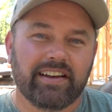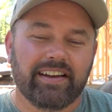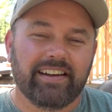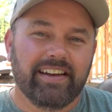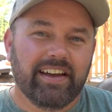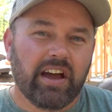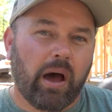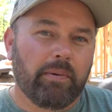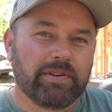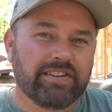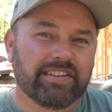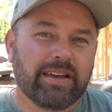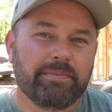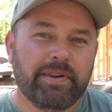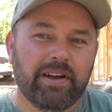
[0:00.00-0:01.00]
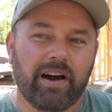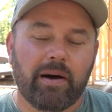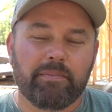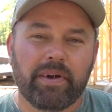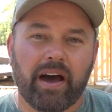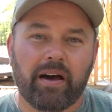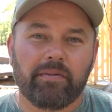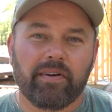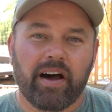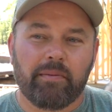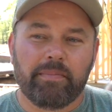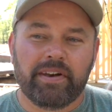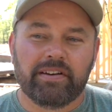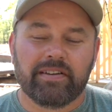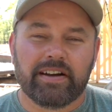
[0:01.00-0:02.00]
Uh, I mean, just let me know. I'm, I'm,
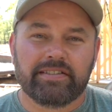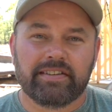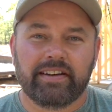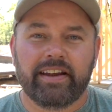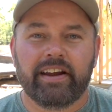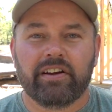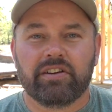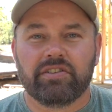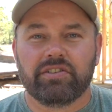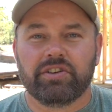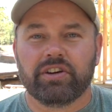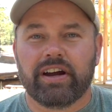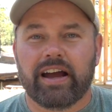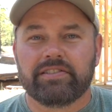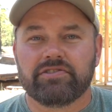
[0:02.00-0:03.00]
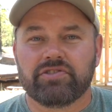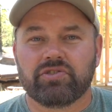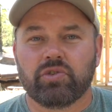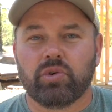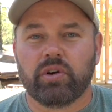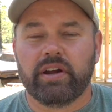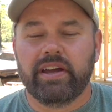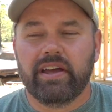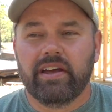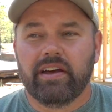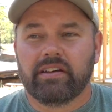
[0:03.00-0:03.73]
I'm interested in hearing your guys' story.